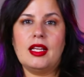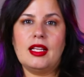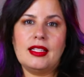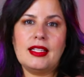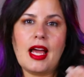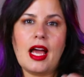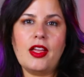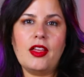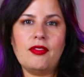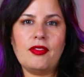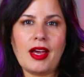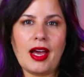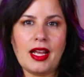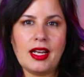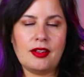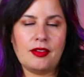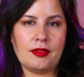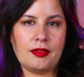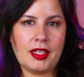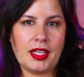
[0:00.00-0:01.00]
now you've
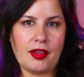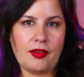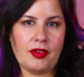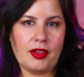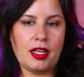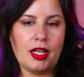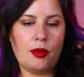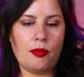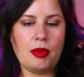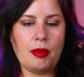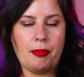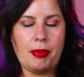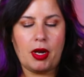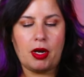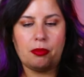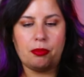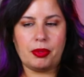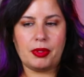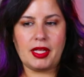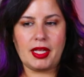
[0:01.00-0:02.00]
kind of given him a
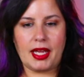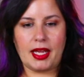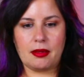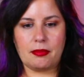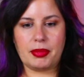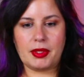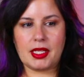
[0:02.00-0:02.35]
better play.